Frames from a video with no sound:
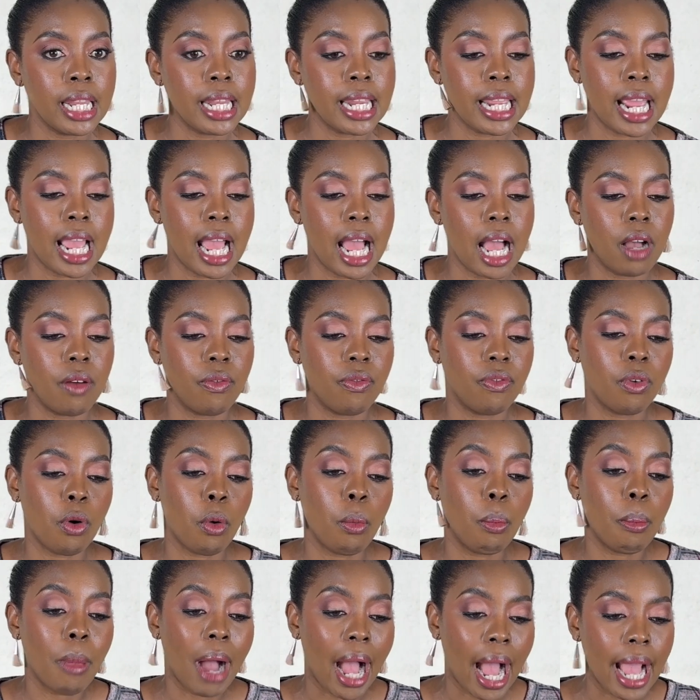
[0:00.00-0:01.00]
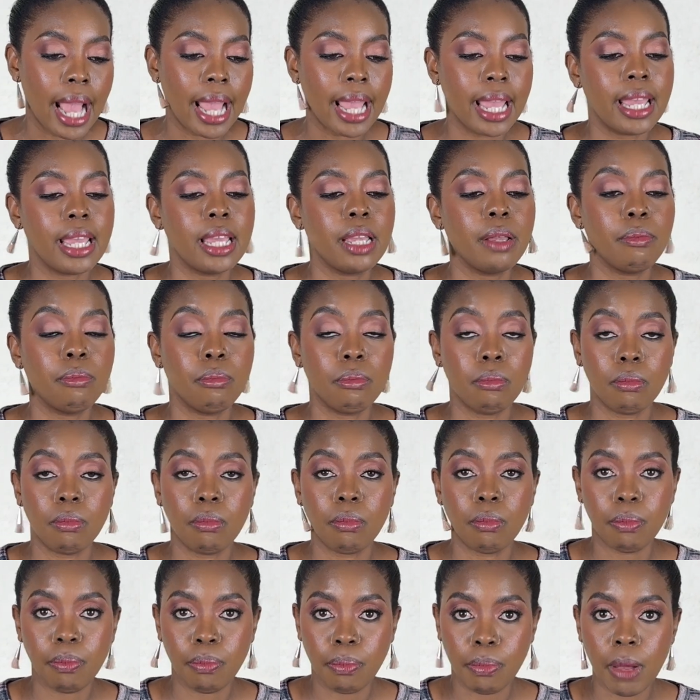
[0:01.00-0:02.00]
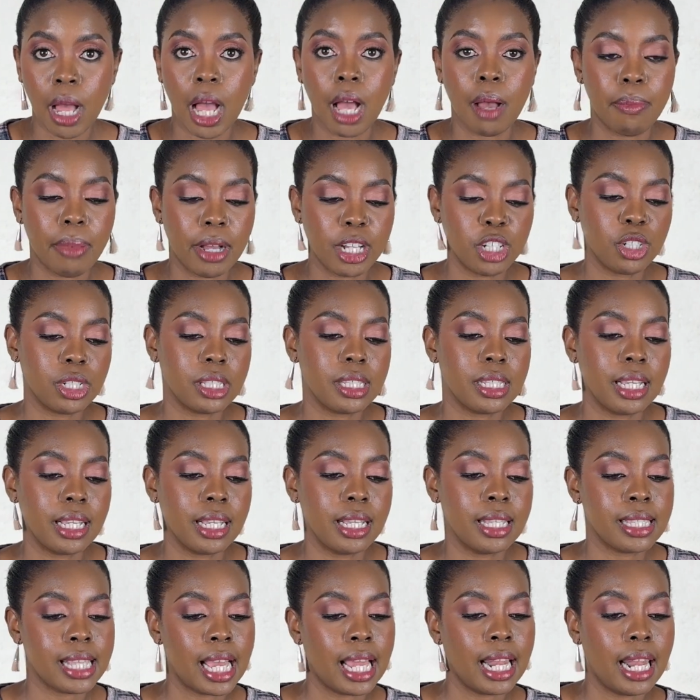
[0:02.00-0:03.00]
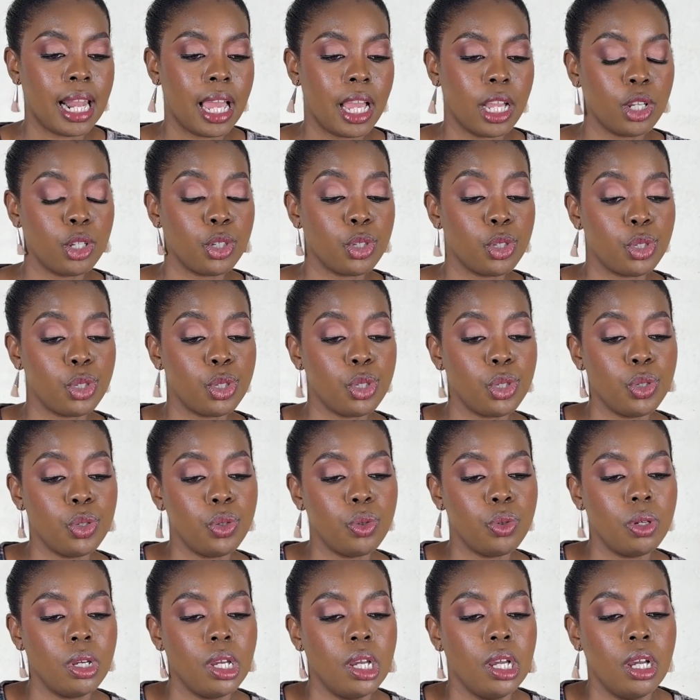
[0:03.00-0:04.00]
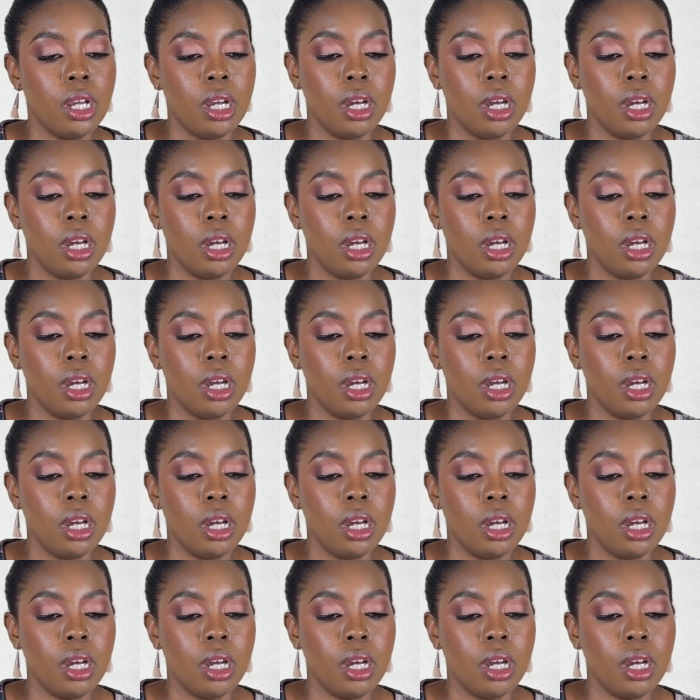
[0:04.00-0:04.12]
in here for my budgeting is I like to